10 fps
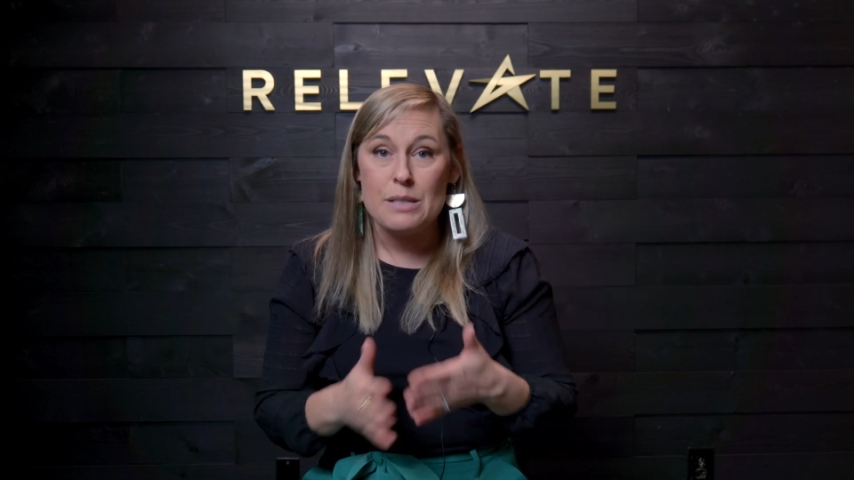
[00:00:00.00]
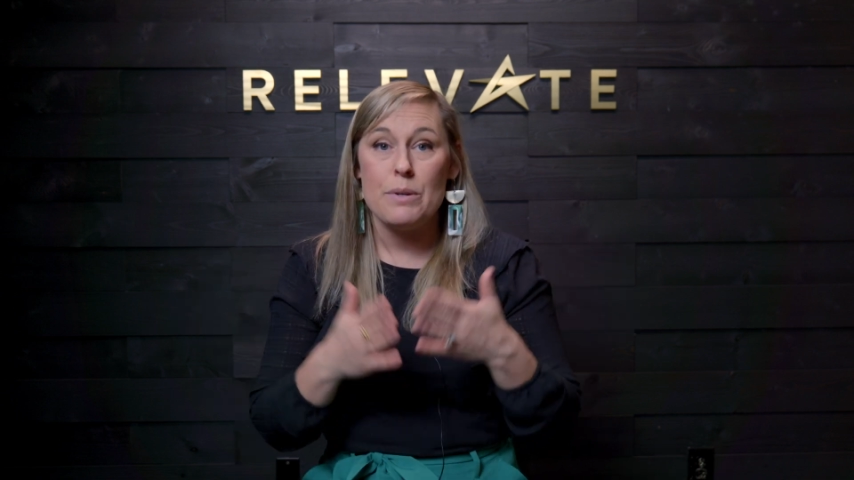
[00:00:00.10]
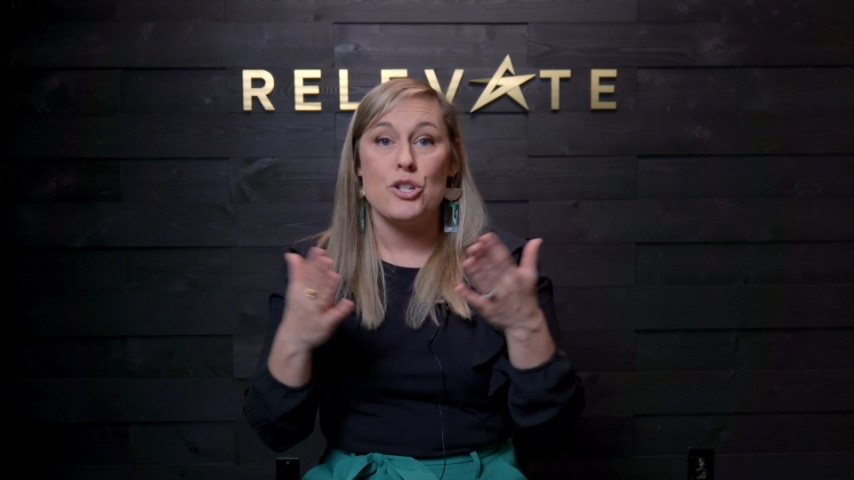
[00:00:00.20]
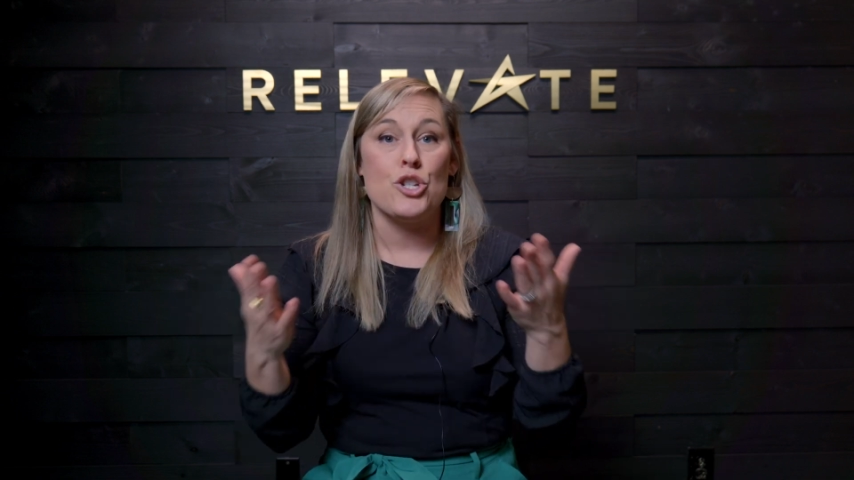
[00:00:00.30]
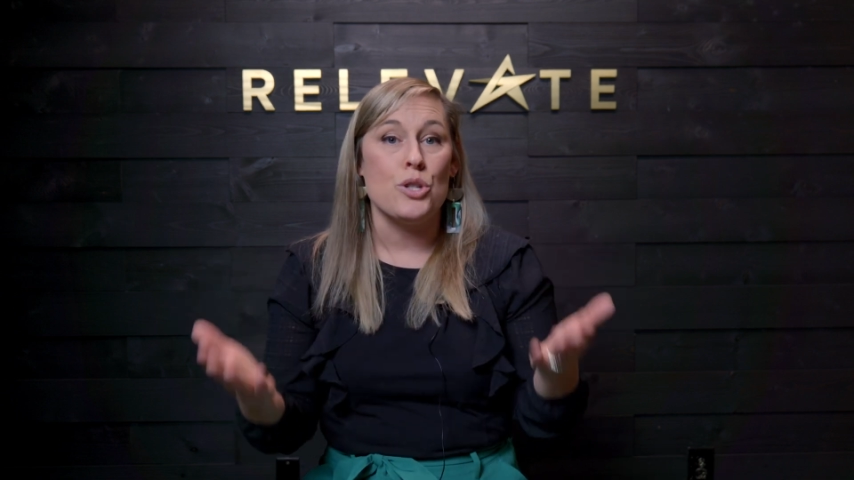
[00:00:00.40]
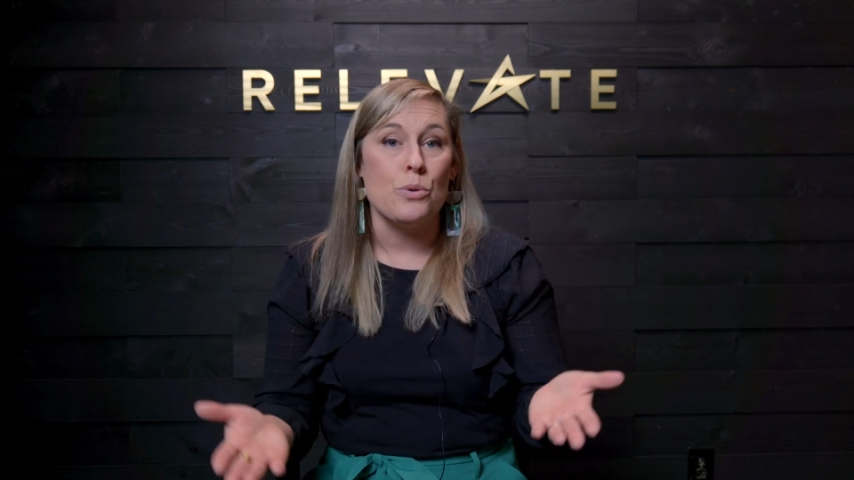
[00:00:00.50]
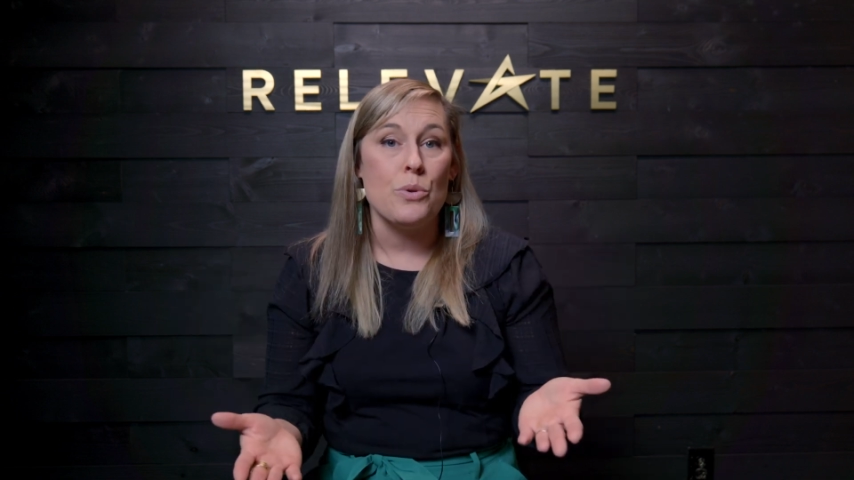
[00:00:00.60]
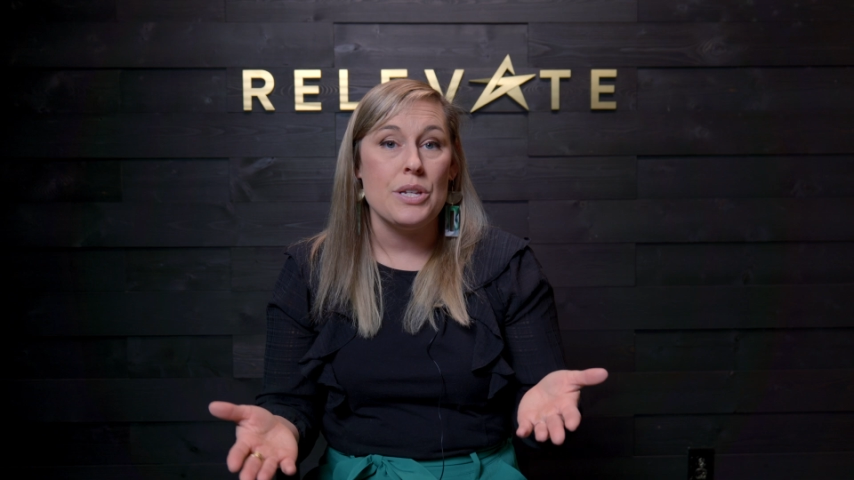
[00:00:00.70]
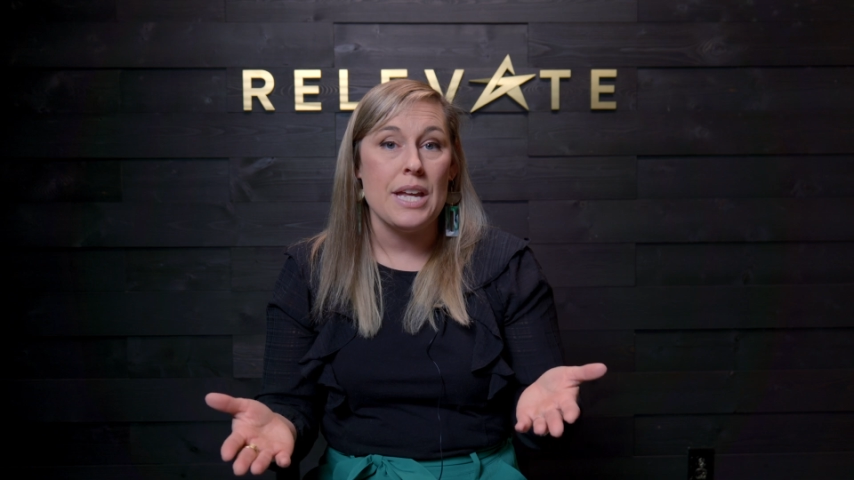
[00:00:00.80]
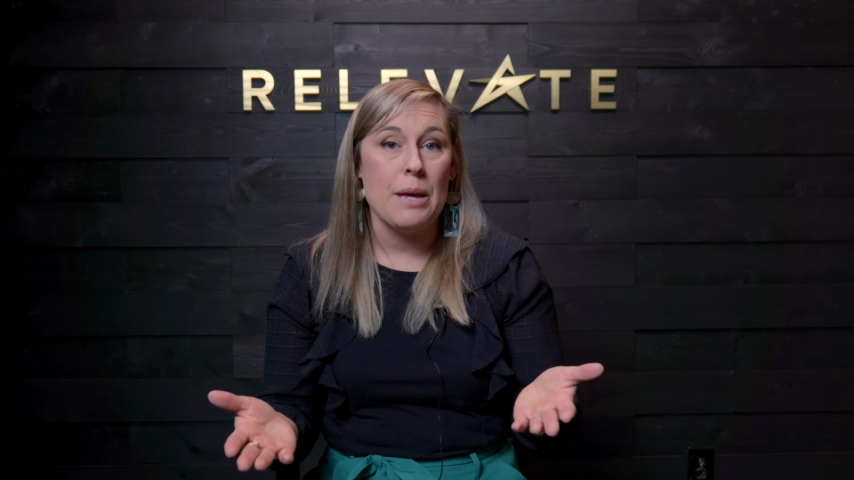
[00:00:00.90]
as much
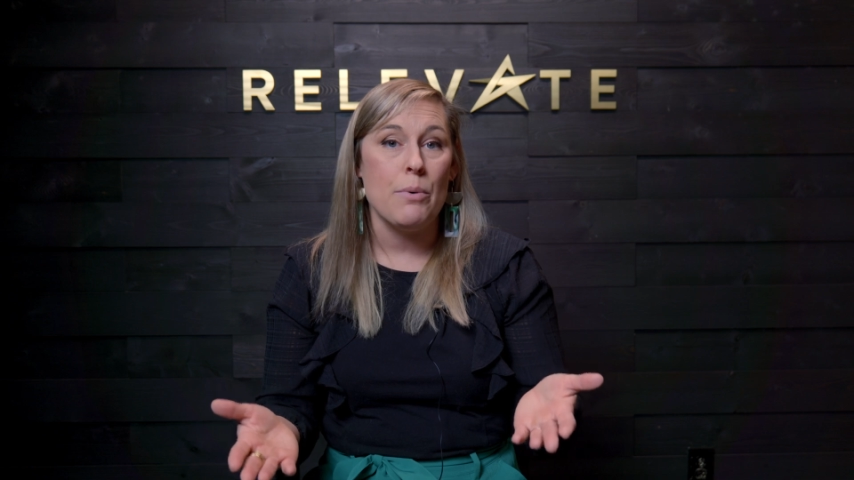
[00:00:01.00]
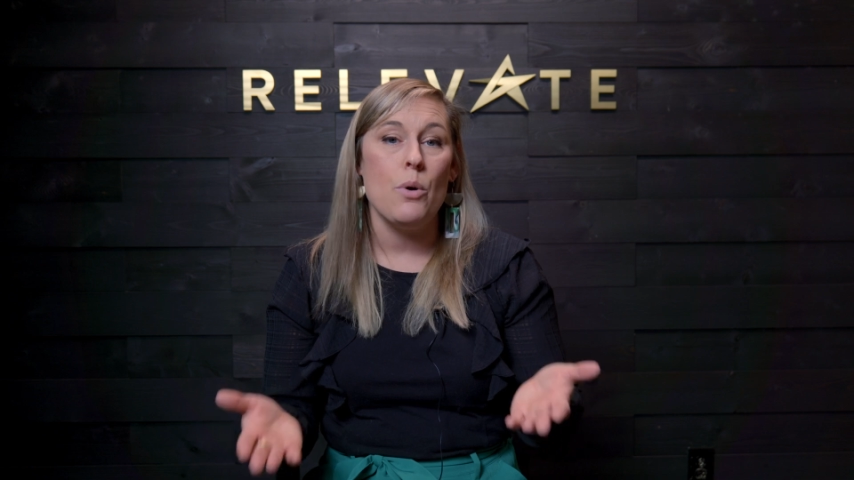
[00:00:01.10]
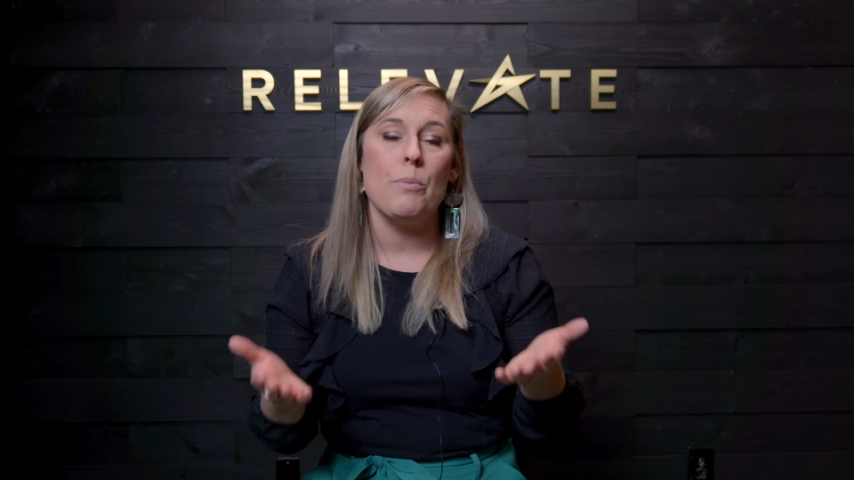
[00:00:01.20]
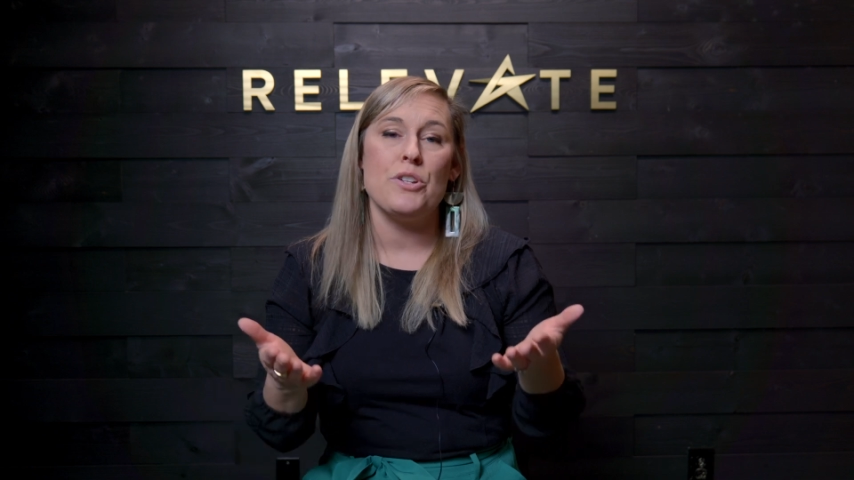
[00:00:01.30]
to the table,